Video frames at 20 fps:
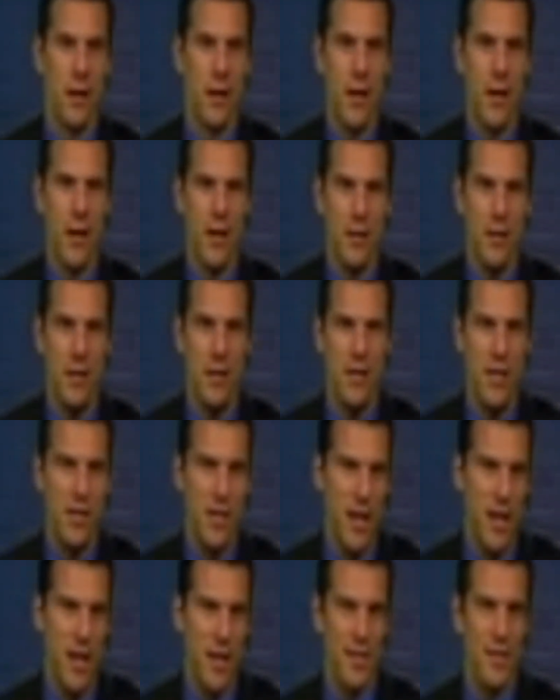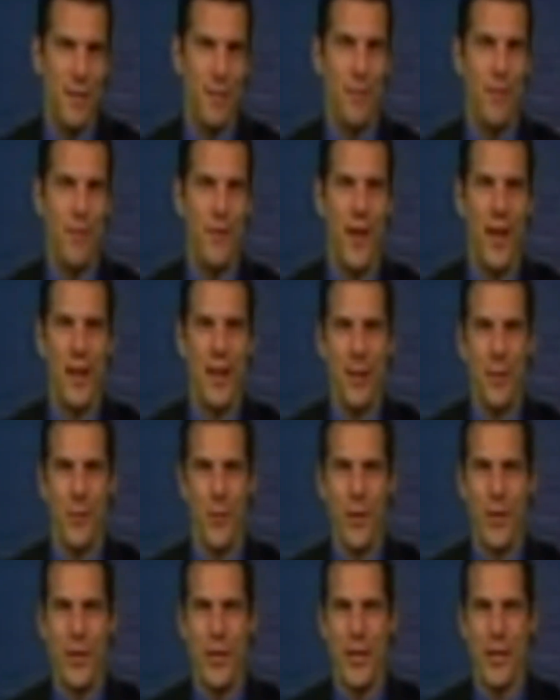cut to the chase, providing
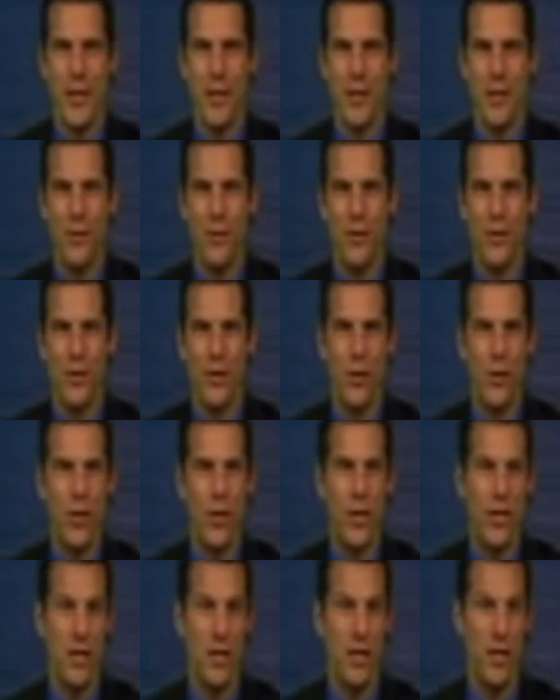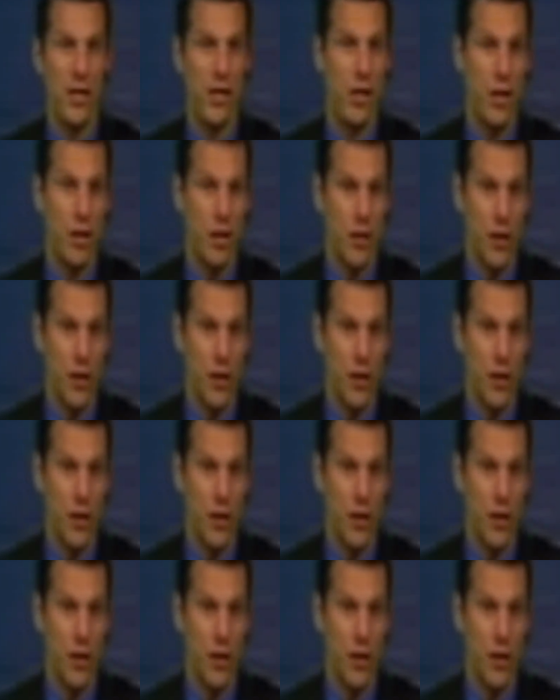real answers to questions